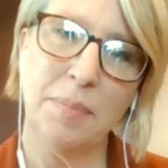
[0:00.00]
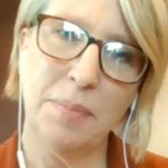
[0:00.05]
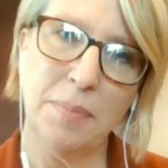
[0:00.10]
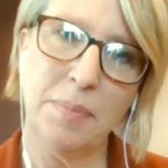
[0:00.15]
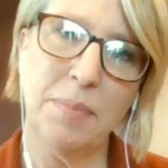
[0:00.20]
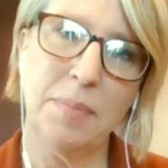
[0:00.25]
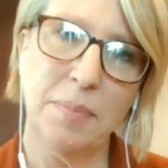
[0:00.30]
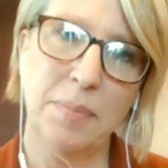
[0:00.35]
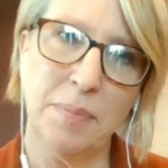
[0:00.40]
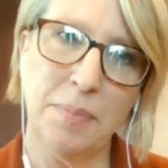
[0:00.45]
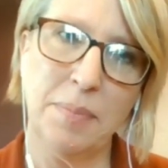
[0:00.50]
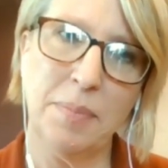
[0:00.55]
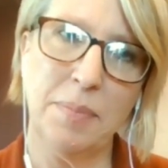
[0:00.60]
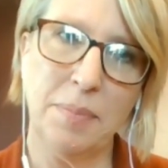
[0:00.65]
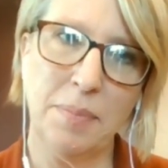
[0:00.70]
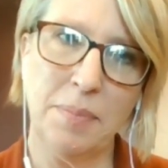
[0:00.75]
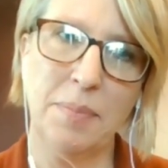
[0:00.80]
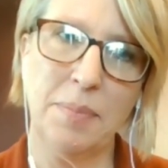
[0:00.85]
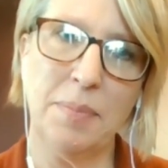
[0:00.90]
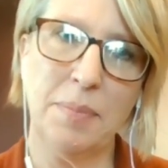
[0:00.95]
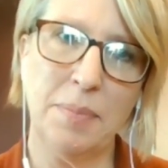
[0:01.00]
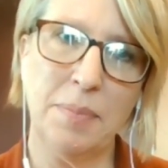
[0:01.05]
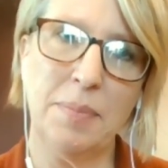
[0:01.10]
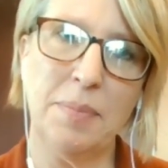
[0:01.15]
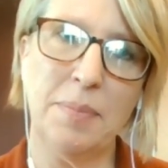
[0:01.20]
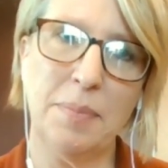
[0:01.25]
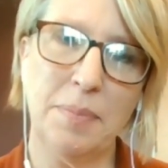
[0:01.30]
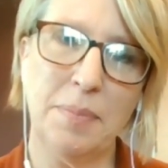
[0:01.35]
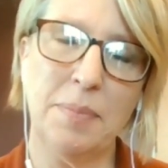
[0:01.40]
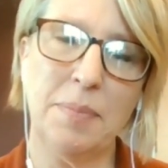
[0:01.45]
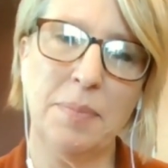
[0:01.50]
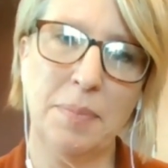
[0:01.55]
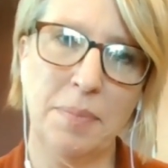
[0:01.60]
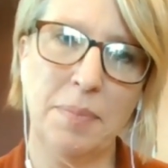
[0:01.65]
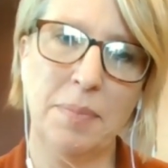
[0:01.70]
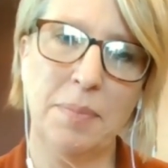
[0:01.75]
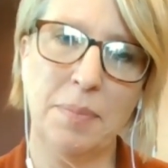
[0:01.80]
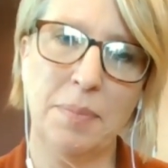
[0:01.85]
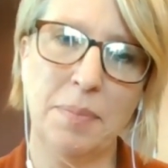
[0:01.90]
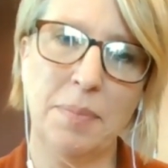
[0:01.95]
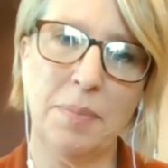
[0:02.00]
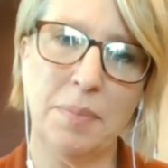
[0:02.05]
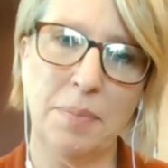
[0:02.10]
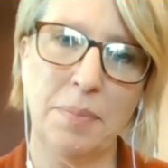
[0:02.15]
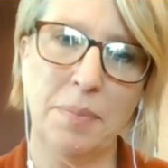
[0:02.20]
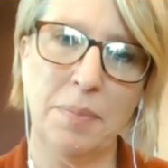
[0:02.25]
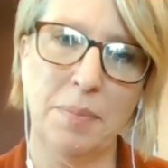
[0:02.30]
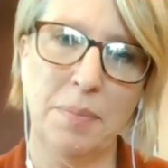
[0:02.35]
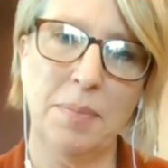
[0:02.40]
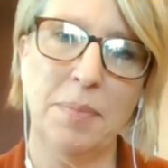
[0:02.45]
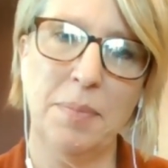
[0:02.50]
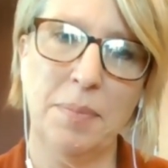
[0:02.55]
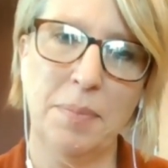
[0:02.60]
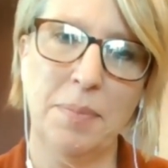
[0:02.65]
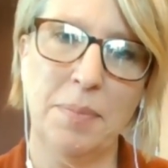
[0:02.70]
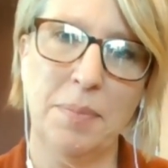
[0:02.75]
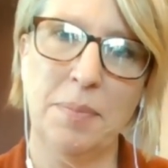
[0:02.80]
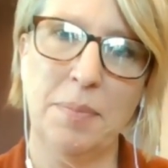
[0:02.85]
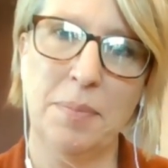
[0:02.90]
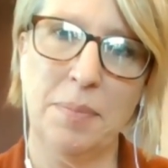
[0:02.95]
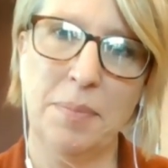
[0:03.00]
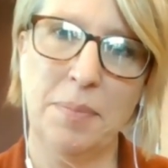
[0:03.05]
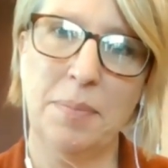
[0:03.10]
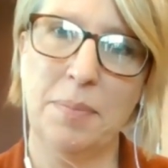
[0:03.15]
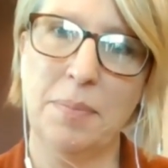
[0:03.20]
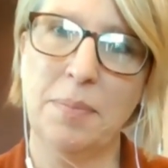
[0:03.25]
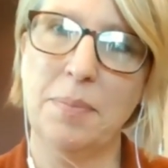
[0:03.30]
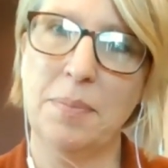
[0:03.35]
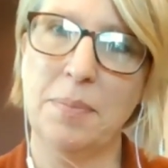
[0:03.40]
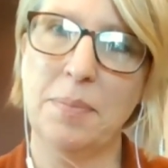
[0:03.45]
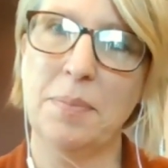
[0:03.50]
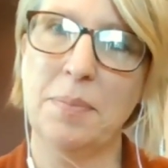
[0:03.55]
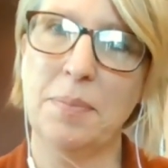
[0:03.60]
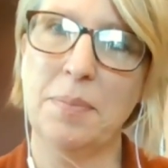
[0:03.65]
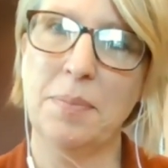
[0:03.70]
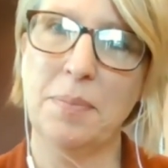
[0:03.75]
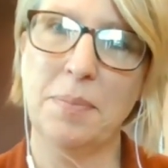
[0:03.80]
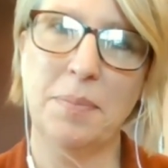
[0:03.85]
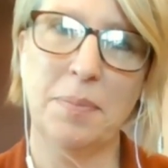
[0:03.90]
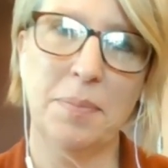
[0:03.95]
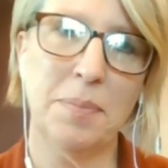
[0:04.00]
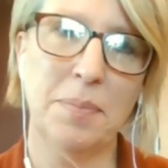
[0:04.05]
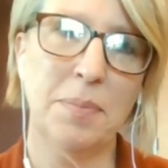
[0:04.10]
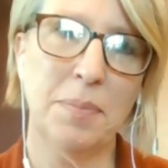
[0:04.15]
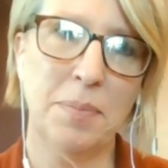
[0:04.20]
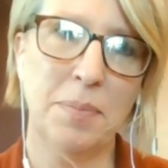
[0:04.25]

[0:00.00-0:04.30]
(silent)